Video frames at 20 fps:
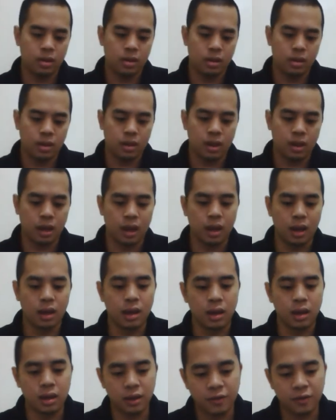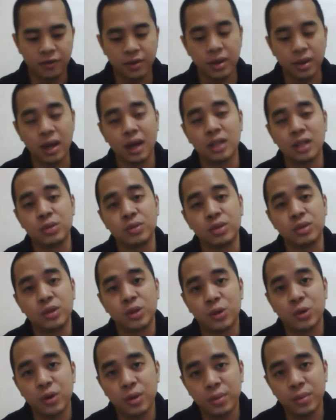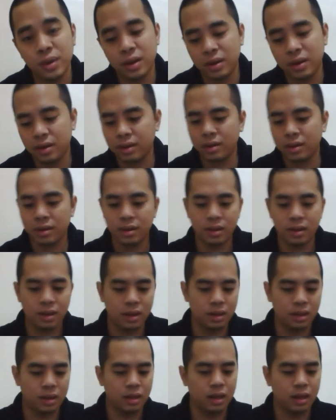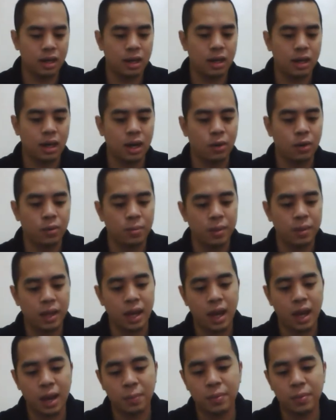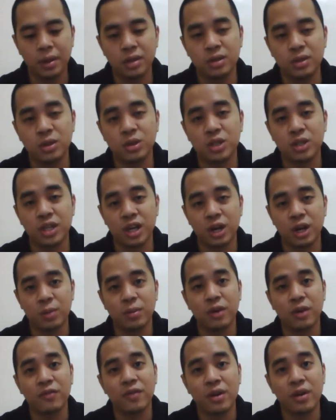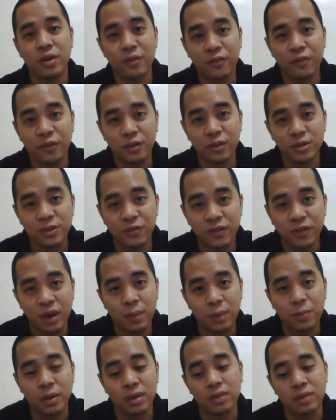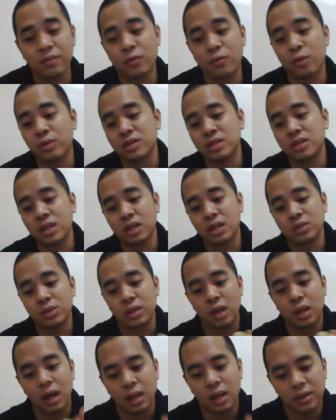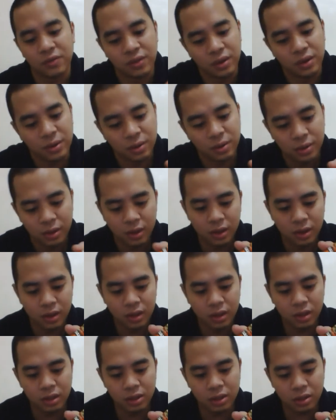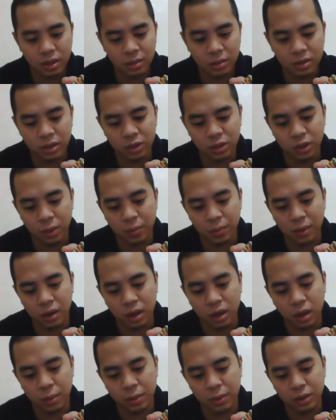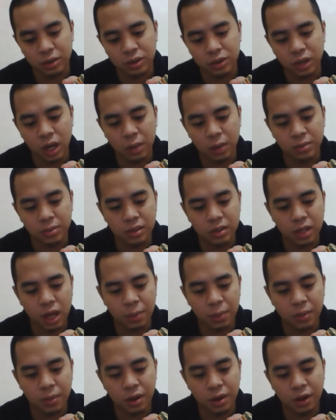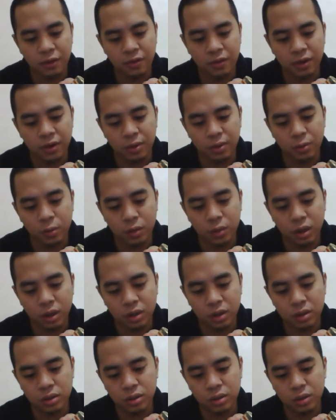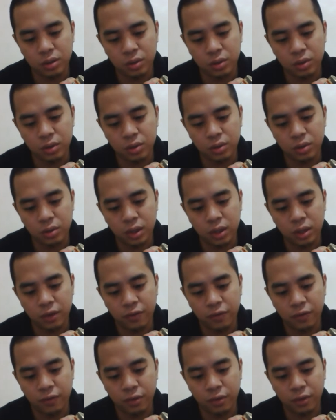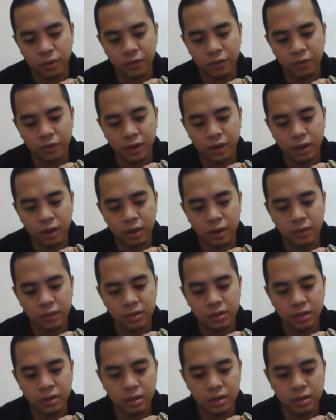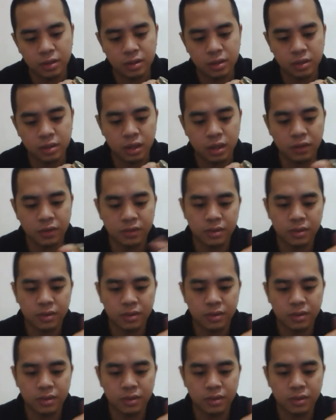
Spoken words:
And if you guys would join me, I would be happy to share my very first vape on the Vortex with all of you. So let me just drip in a couple of drops to top it off here. 1, 2, 3, 4, 5, 6, 7.